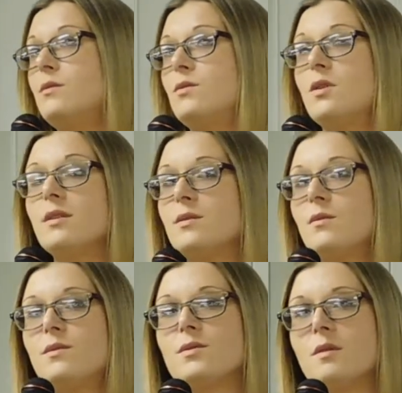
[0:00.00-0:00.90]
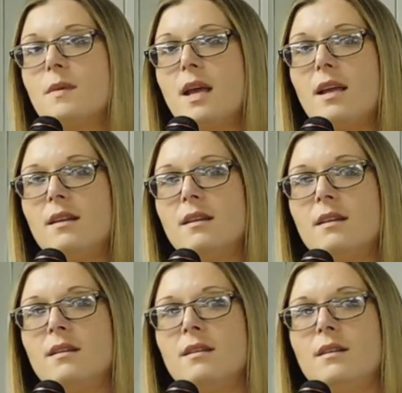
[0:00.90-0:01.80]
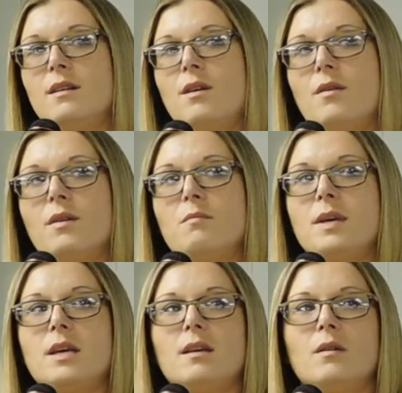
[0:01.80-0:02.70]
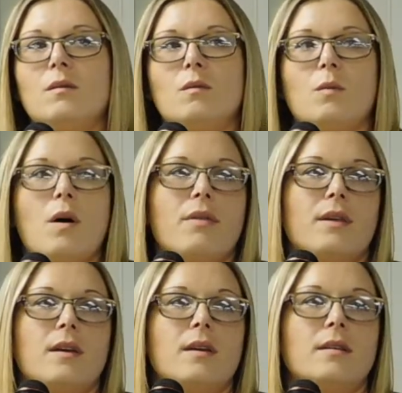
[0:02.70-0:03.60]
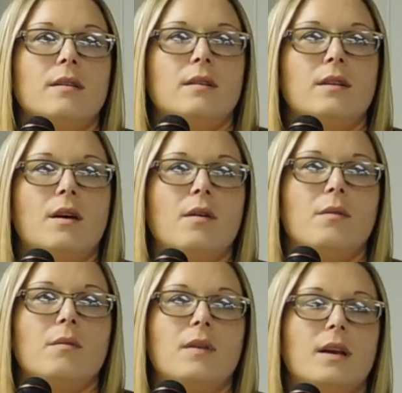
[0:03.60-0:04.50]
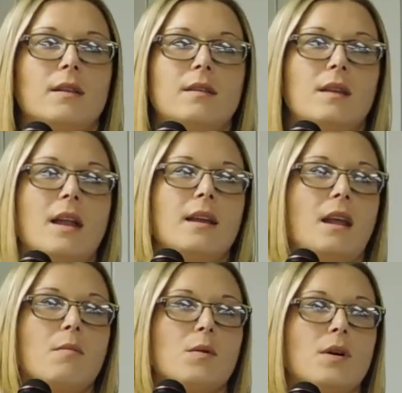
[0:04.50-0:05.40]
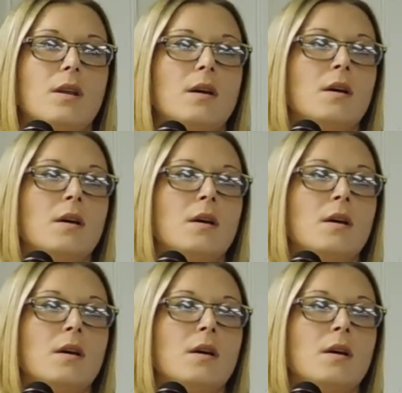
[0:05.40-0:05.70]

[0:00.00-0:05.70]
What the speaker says: Drugs don't discriminate. It could be wealthy, any neighborhood.